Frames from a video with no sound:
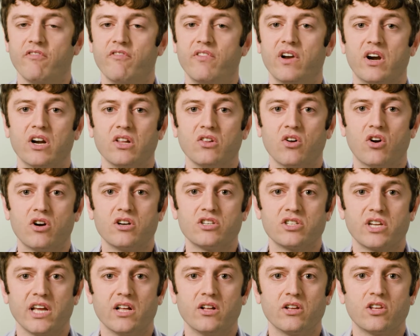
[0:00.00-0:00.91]
very
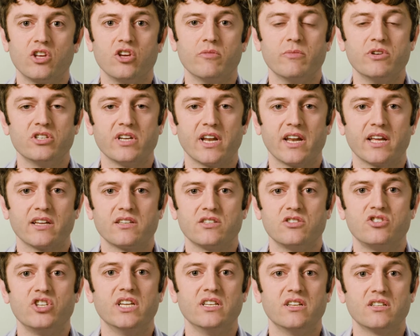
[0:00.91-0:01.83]
large-scale human genetics
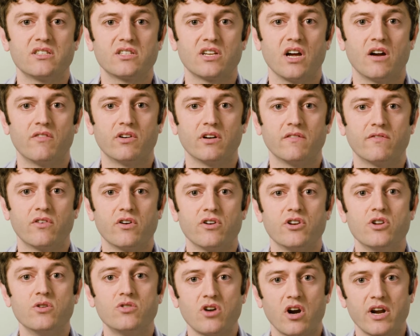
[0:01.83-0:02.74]
gene discovery for
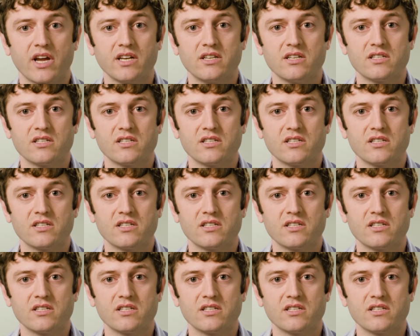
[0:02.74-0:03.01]
new target